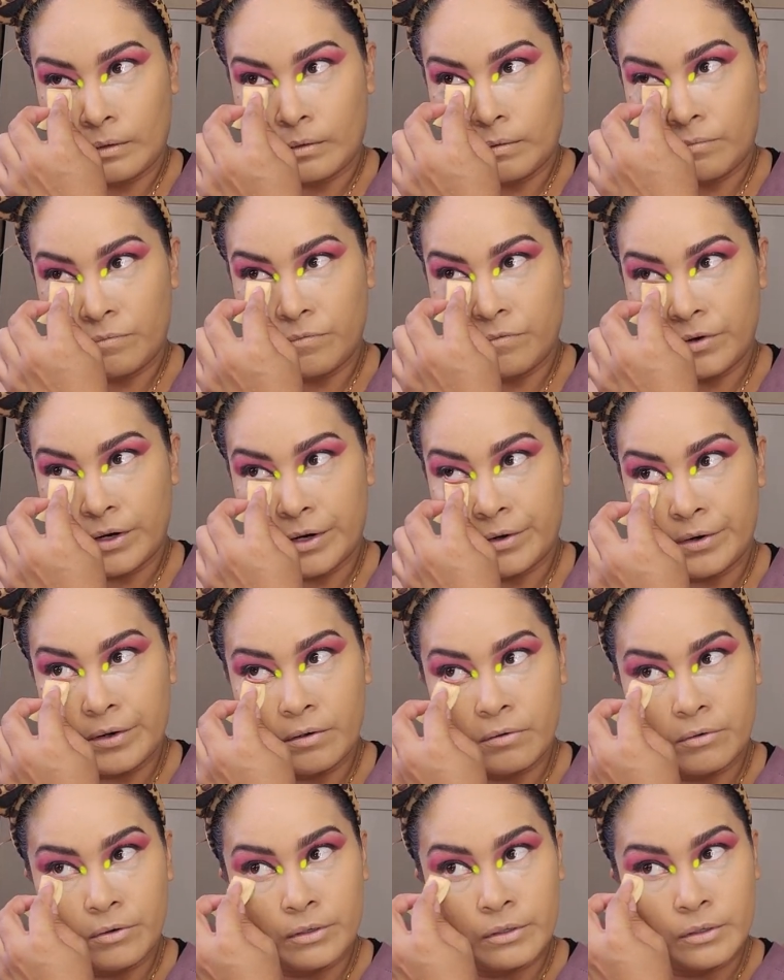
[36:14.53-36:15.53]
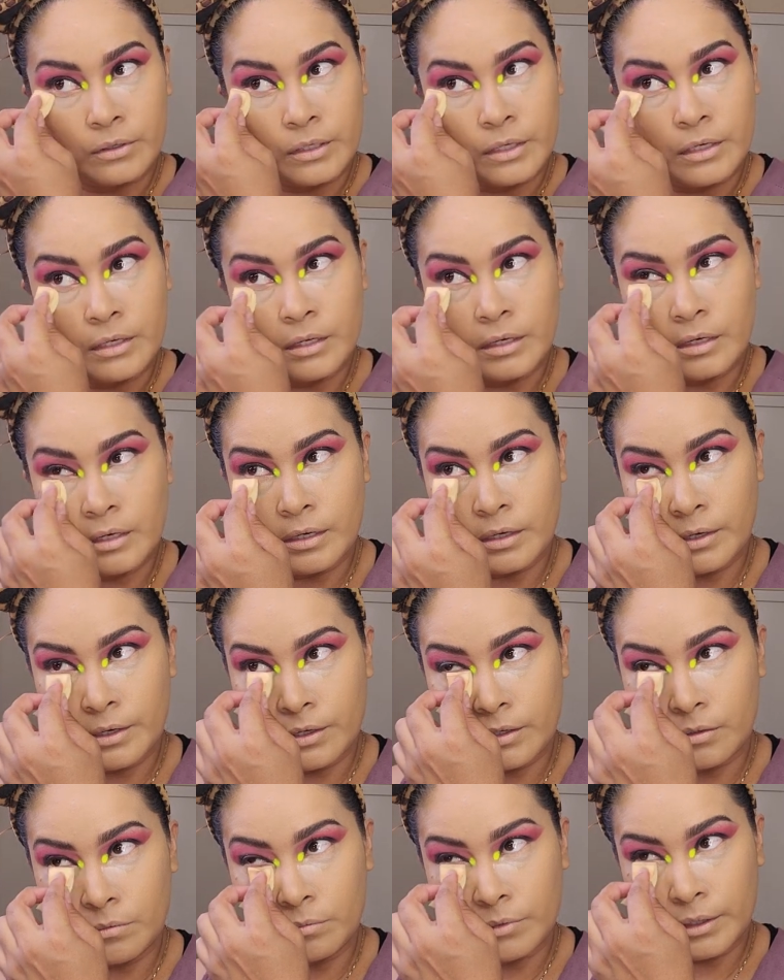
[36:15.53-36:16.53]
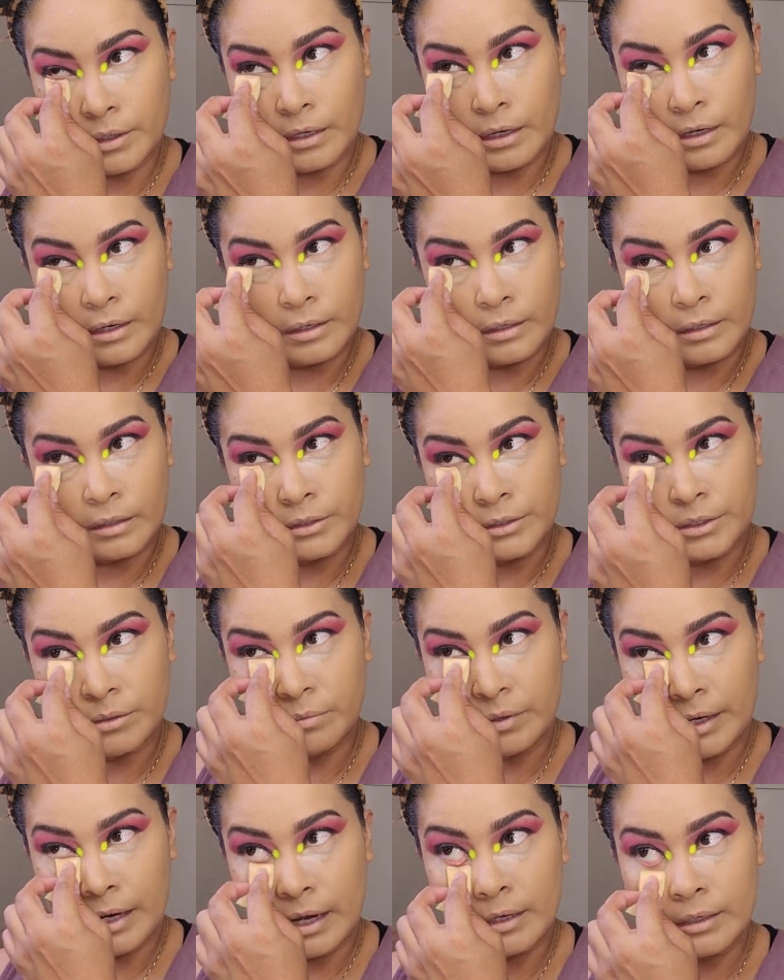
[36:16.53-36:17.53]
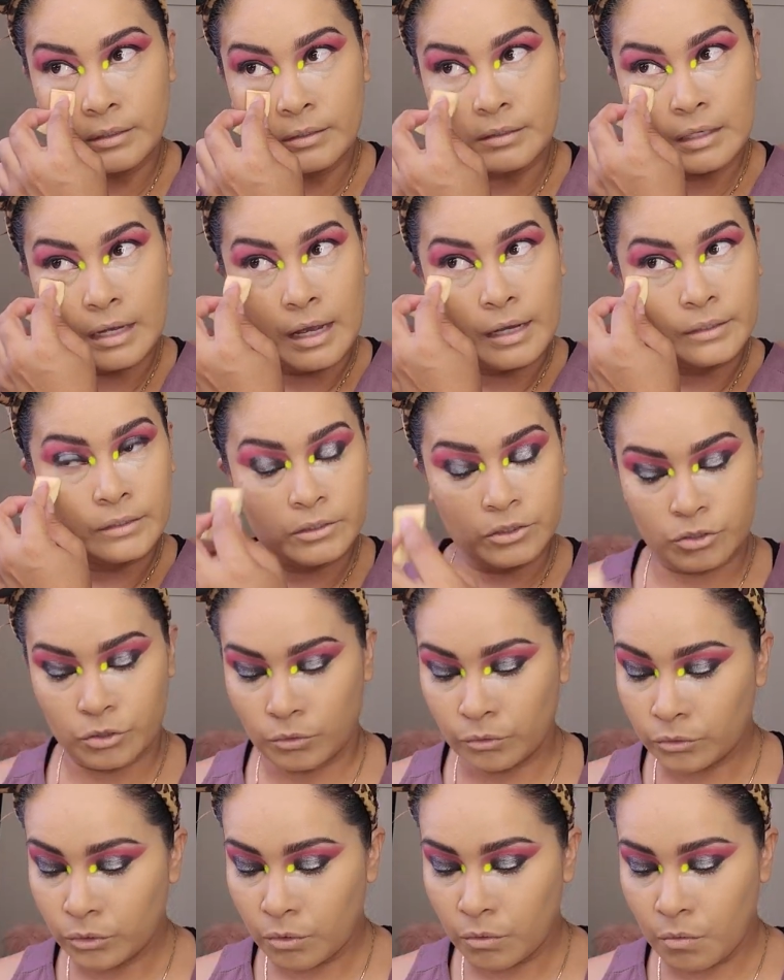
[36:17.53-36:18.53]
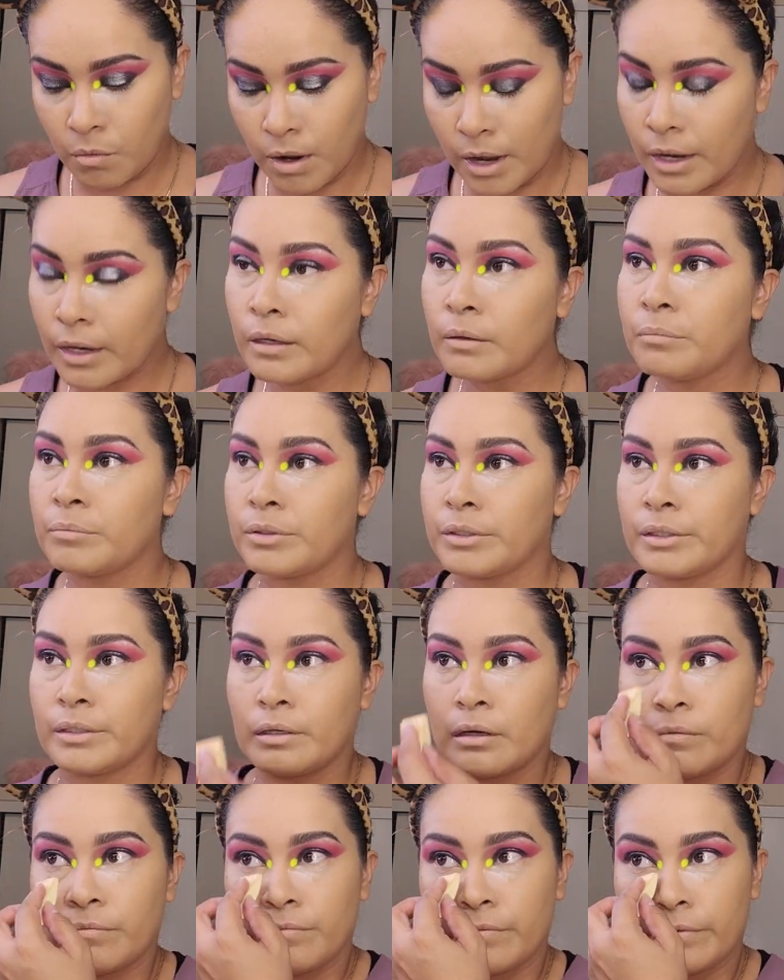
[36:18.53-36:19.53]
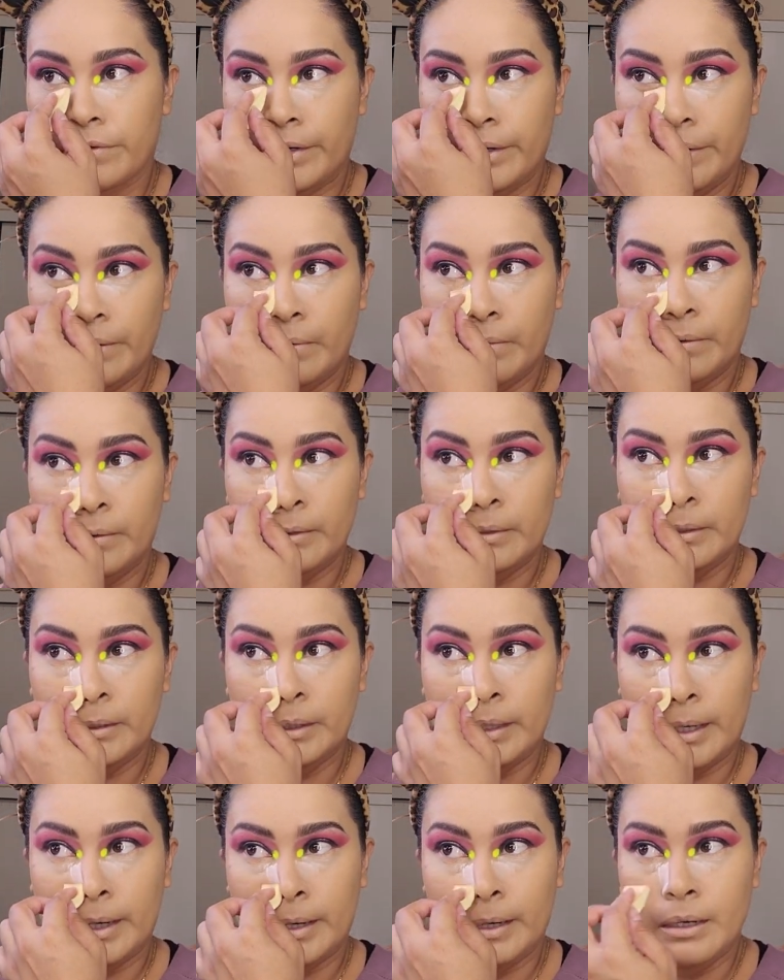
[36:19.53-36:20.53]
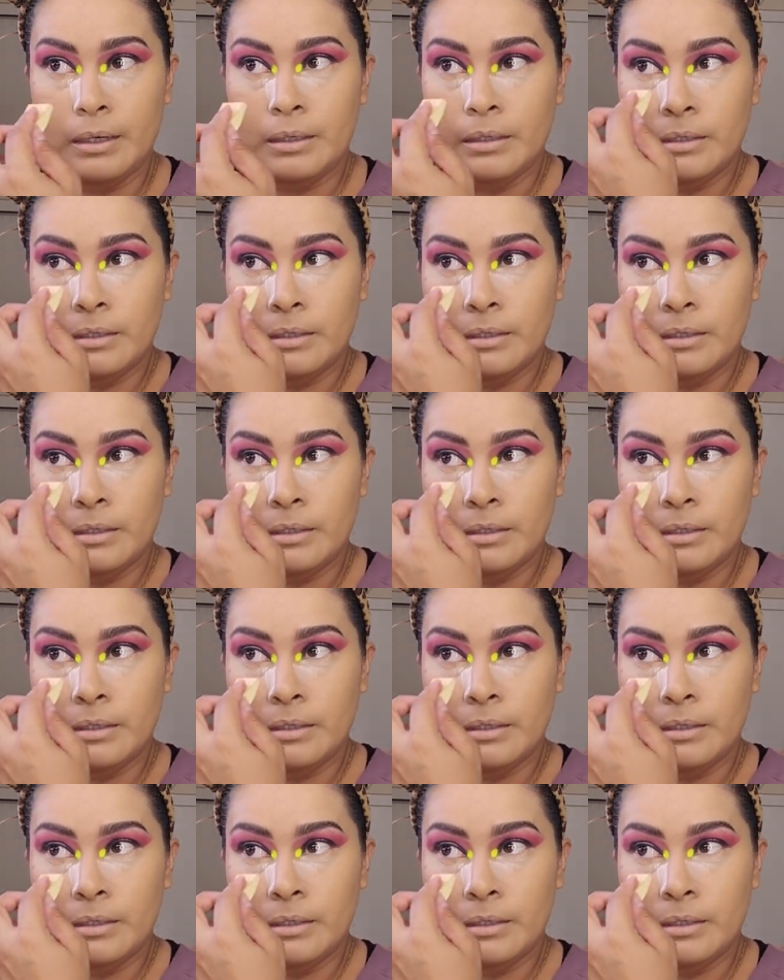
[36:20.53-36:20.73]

I'm very oily here on my eye, under my eyes. I don't know why, but I'm very oily there.